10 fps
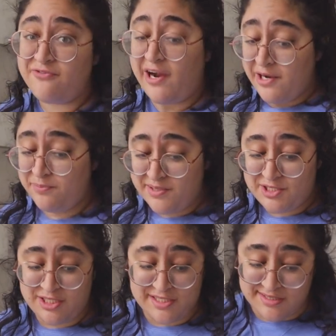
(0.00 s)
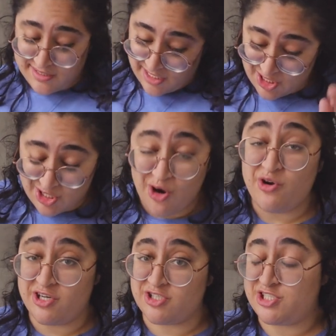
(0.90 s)
fryer bitches
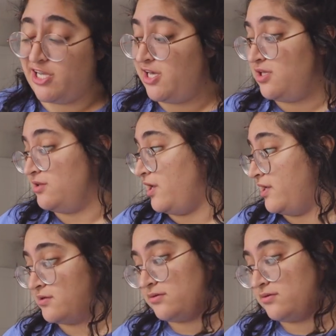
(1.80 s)
know your shit. Like, you